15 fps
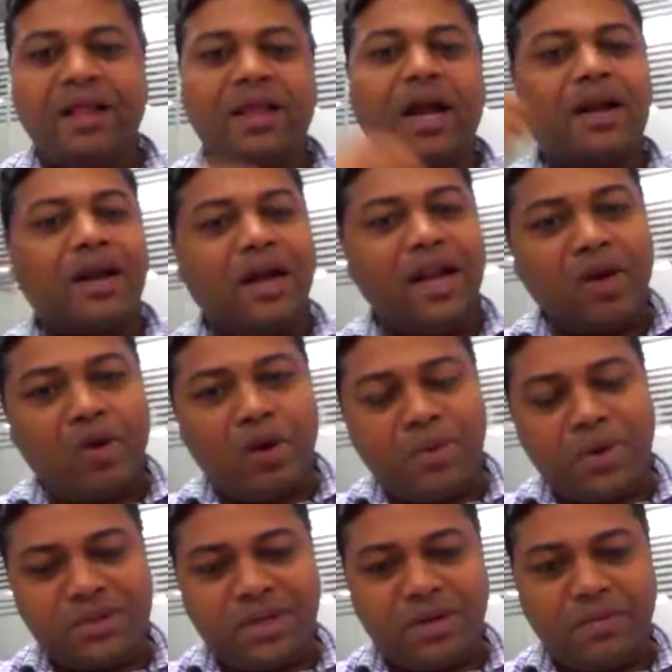That
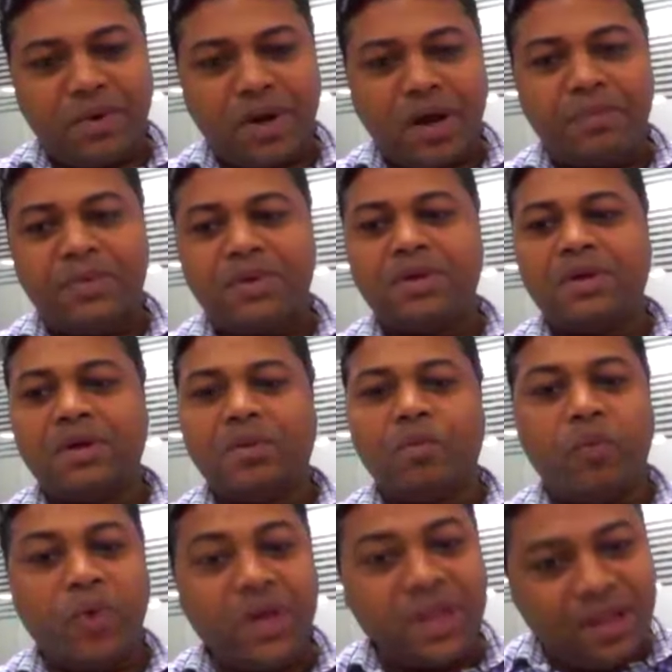curriculum was developed
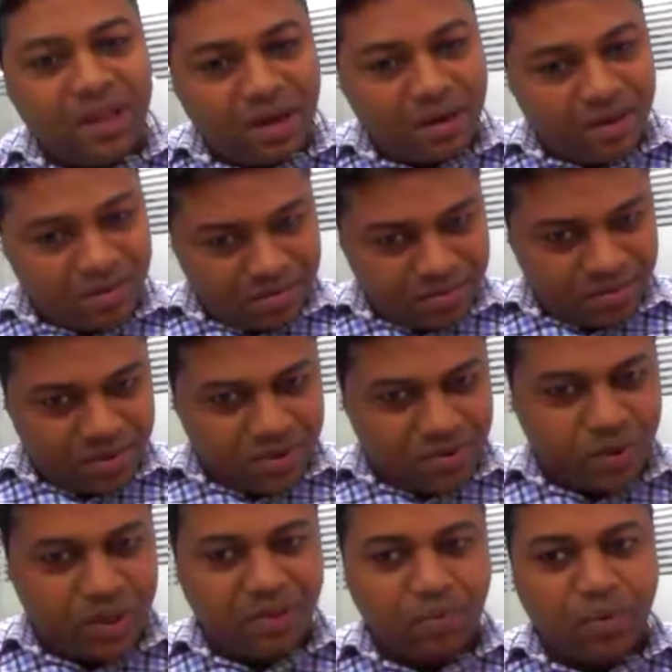with the
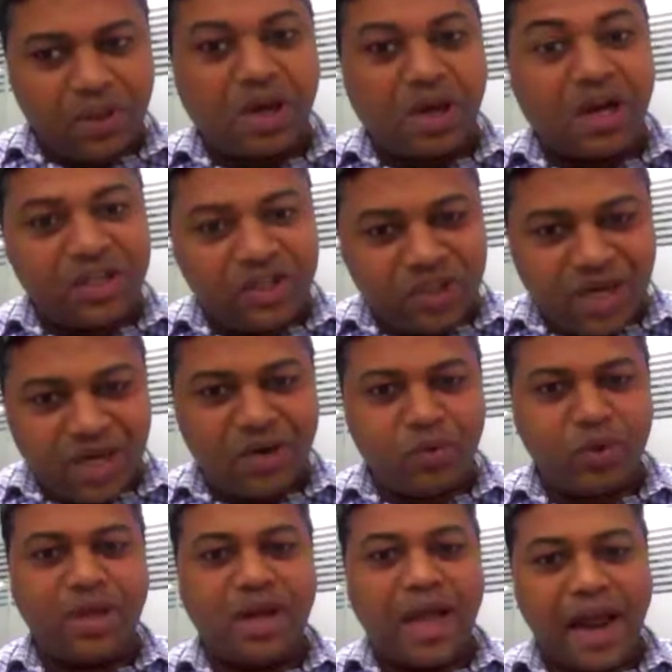with the consent,
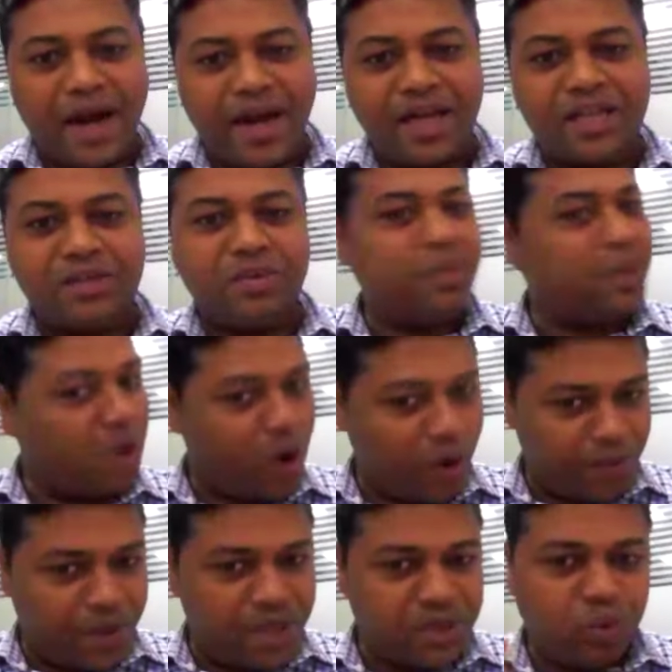with the guidance from the
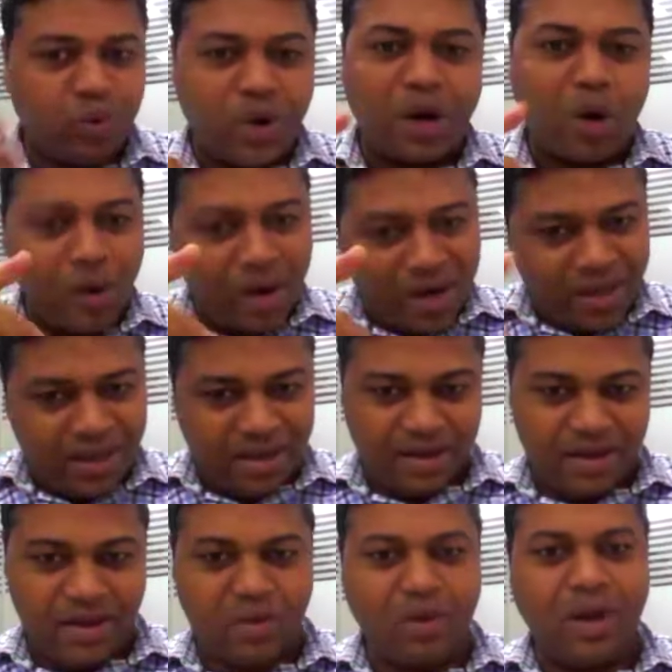corporates who are already
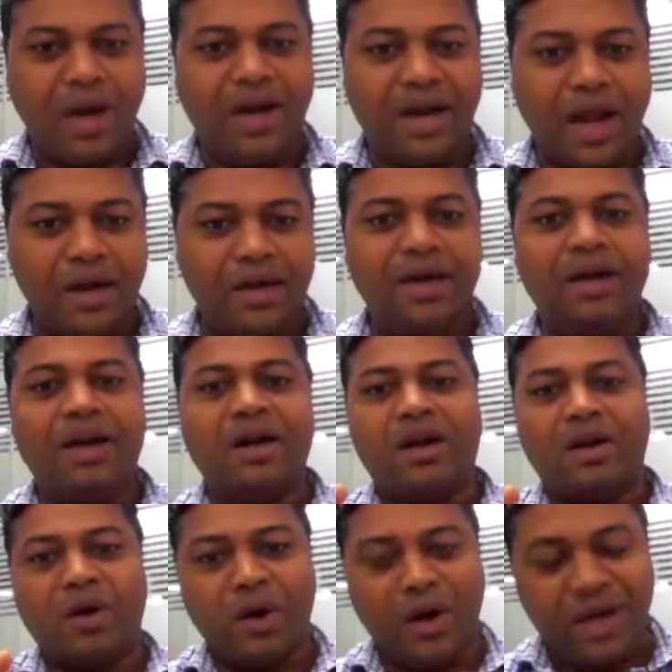entitled
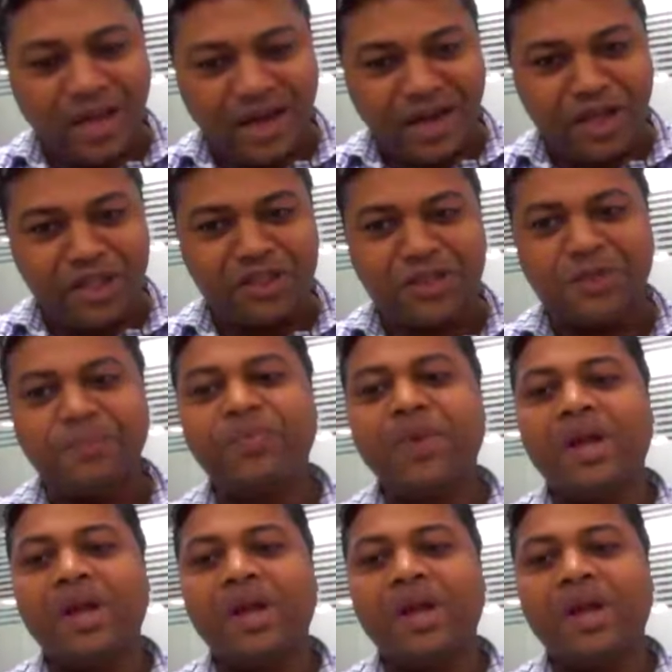and already engaged.